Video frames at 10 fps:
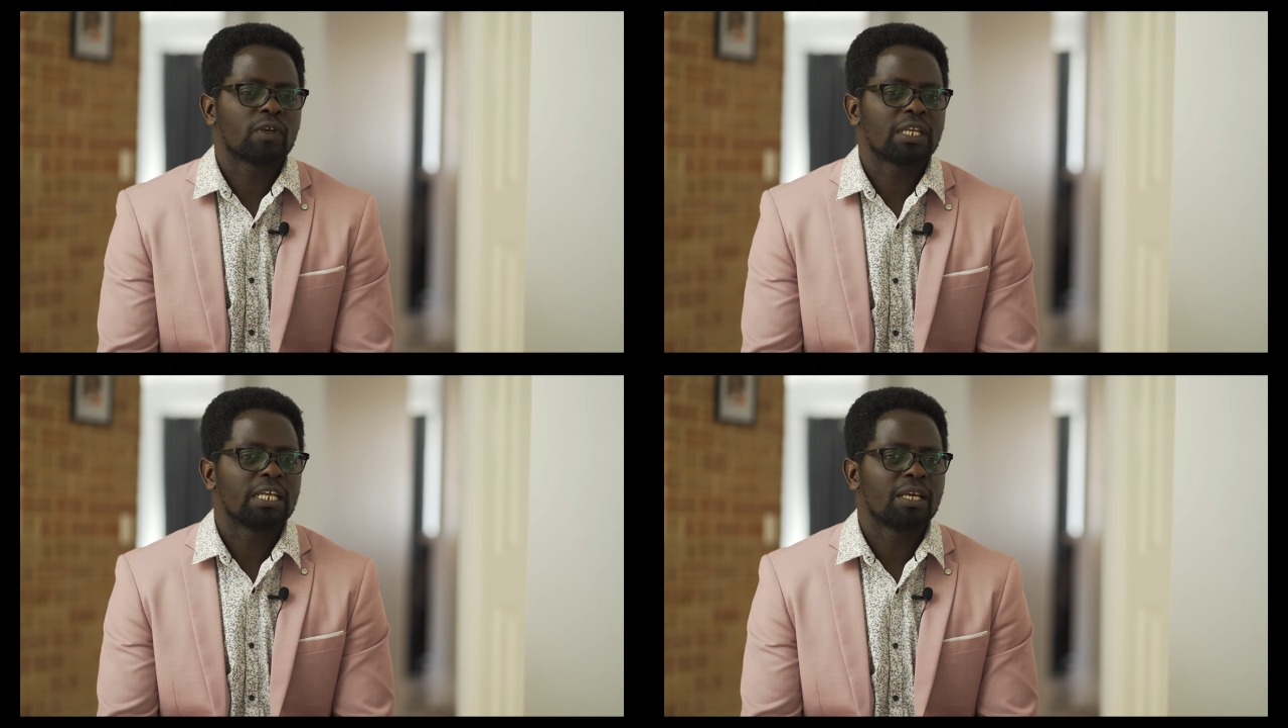
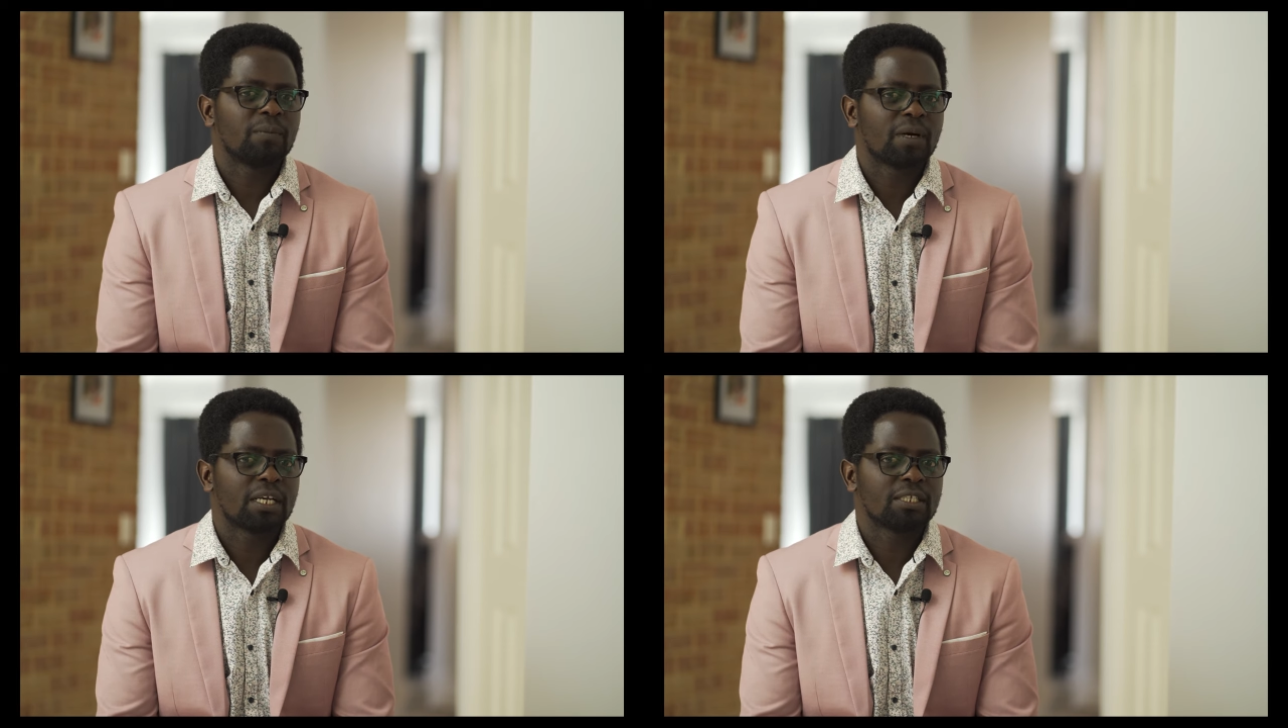any
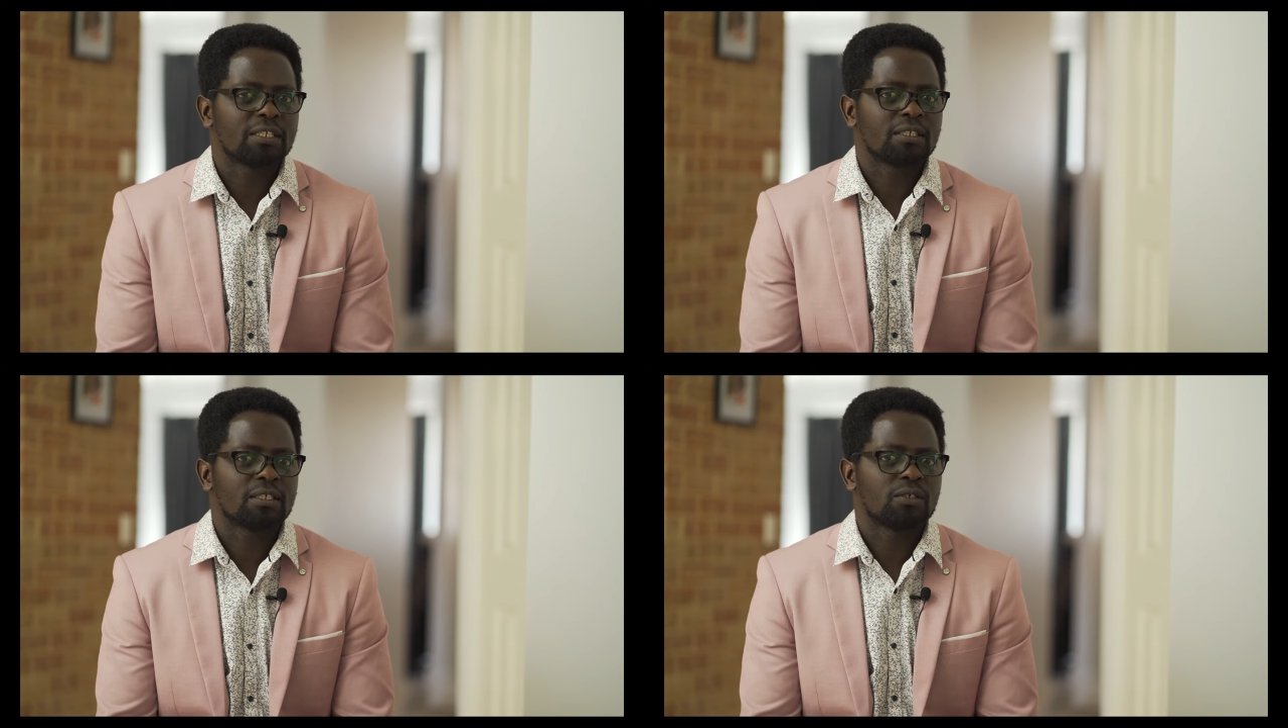
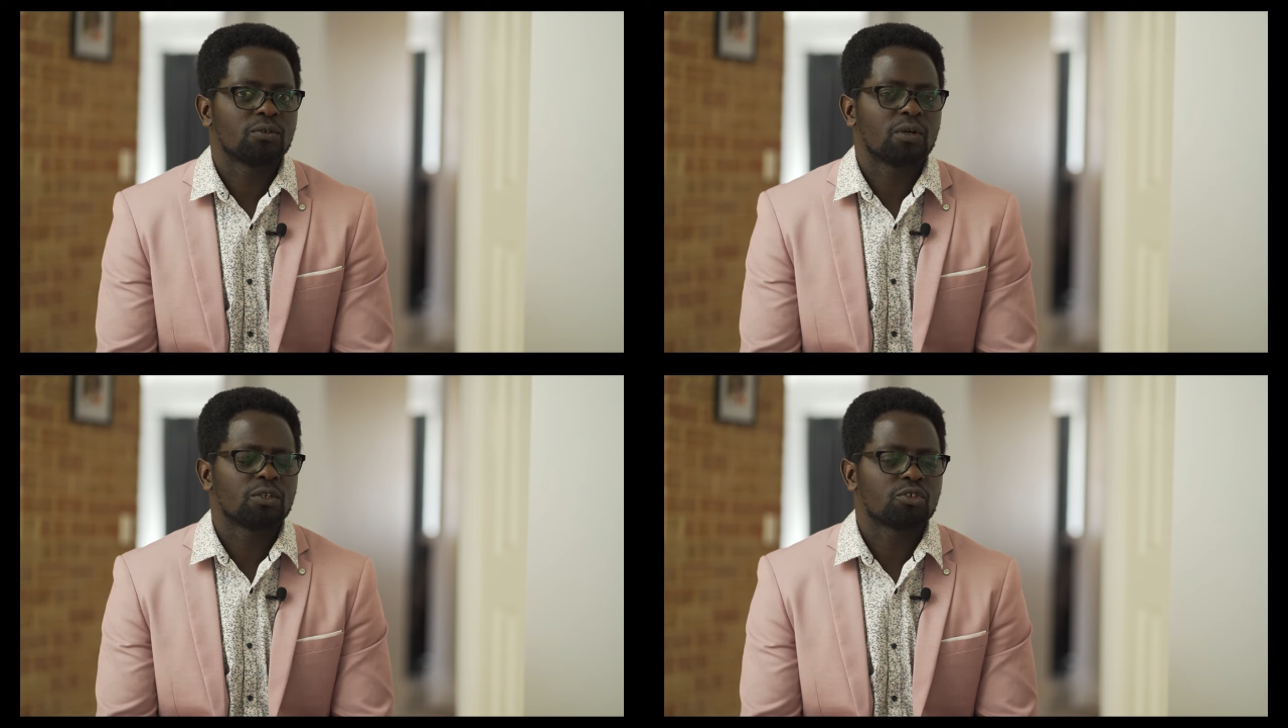emergency,
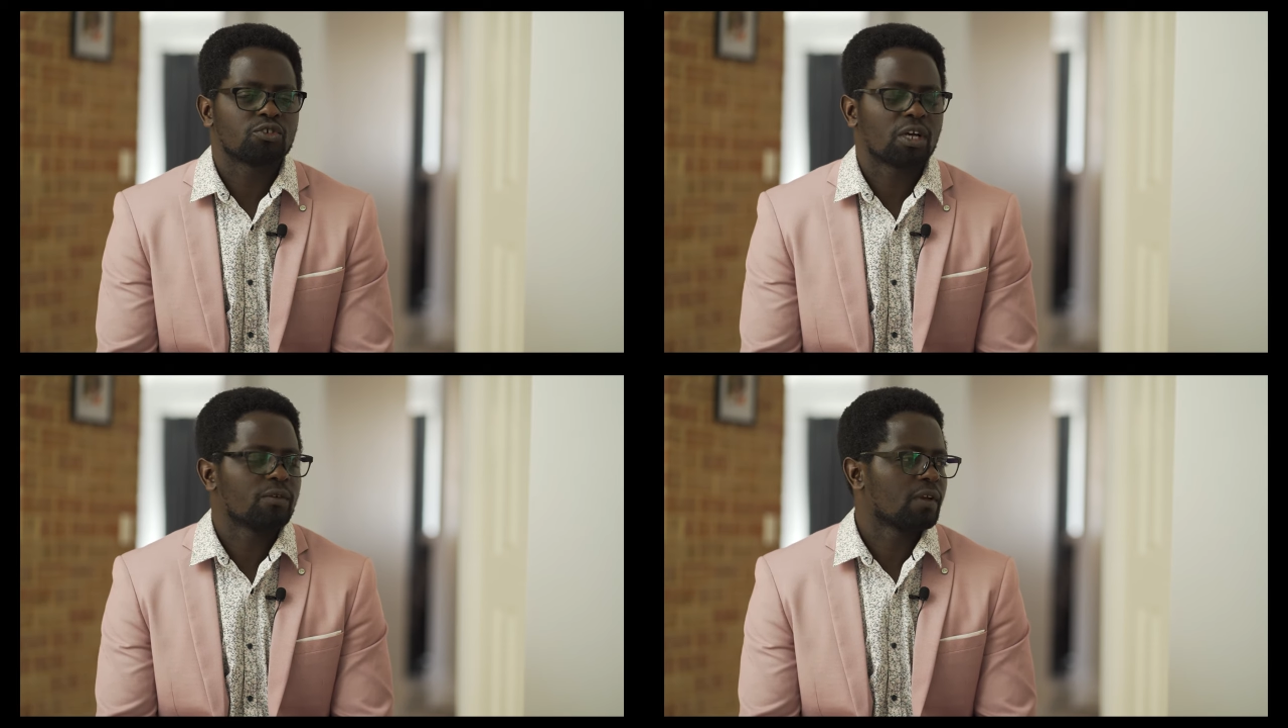you want to
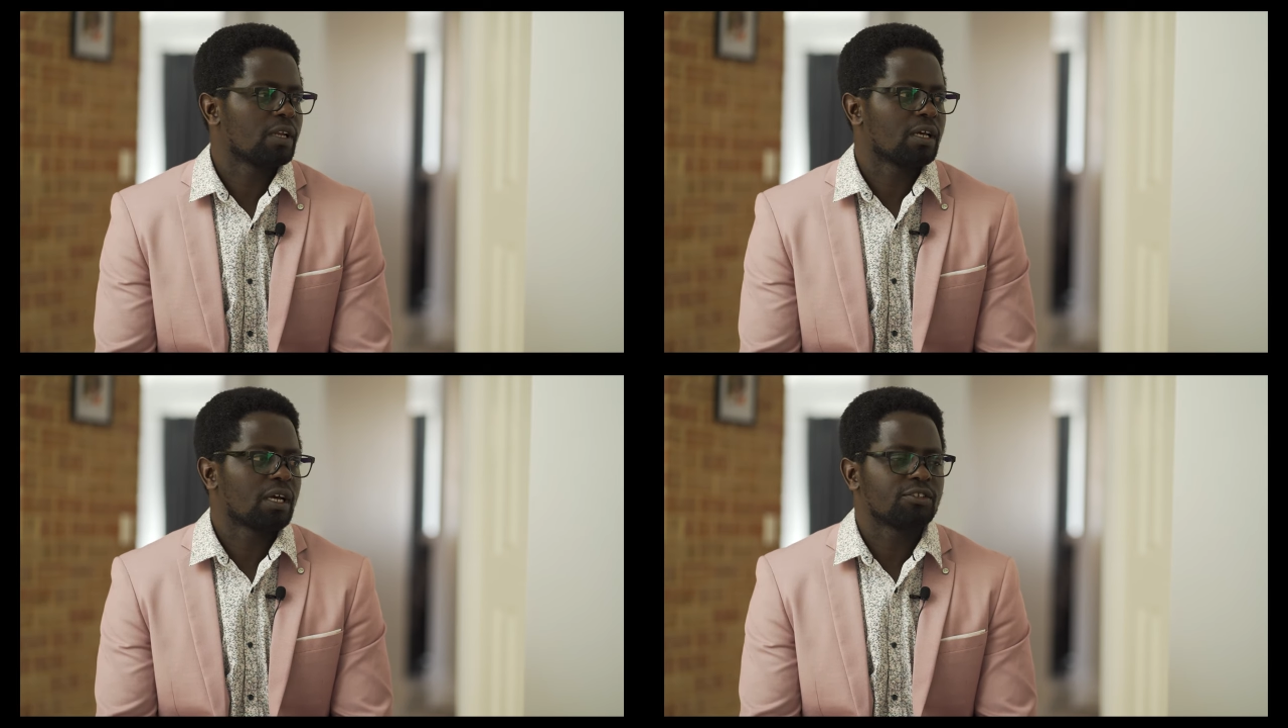
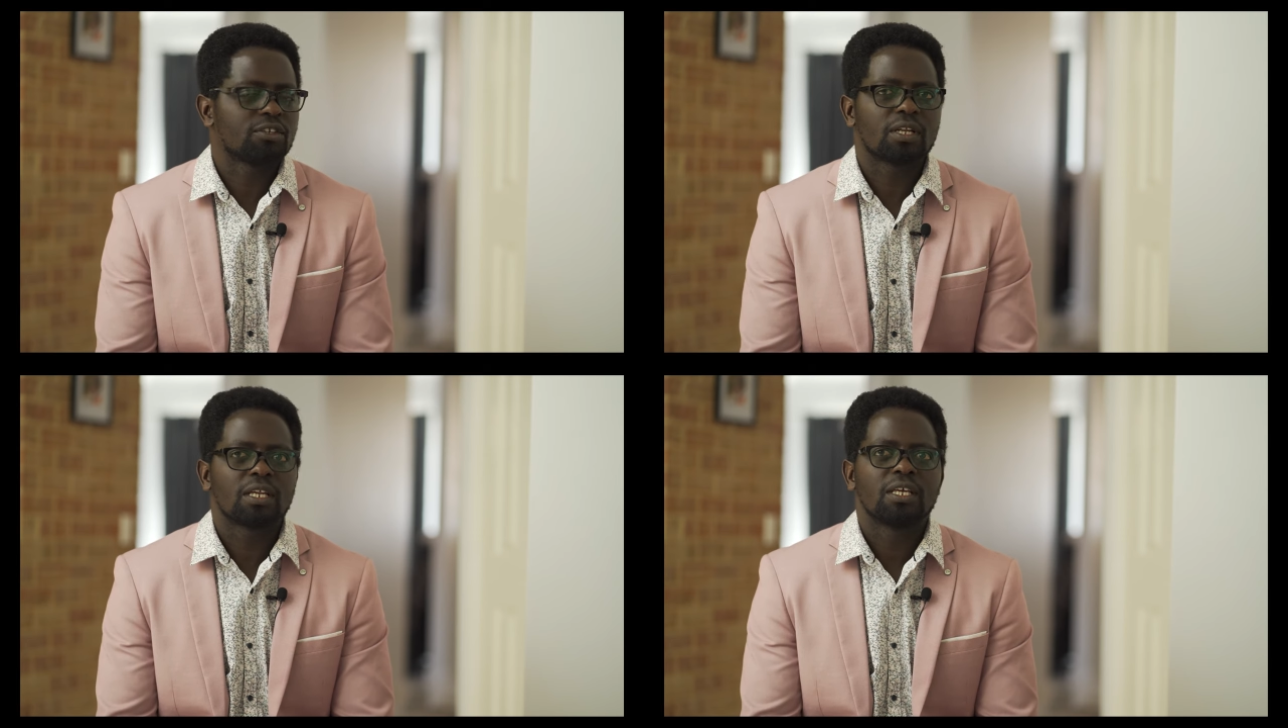travel
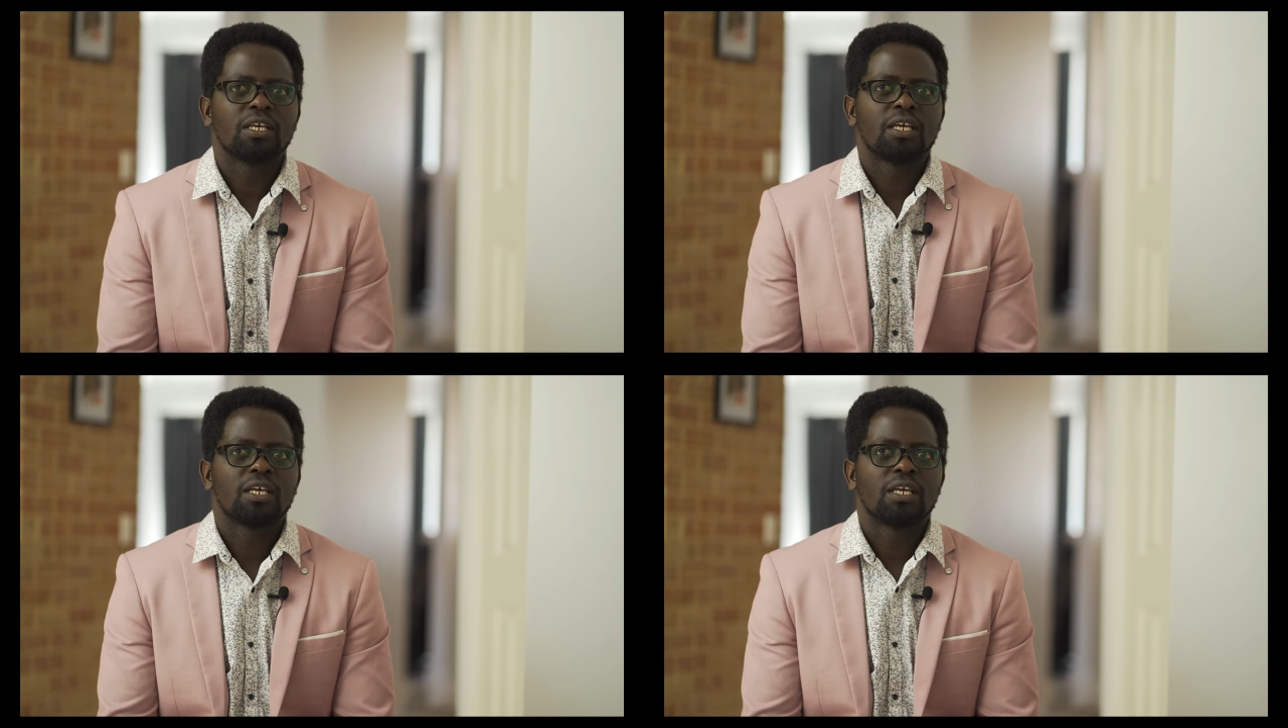urgently,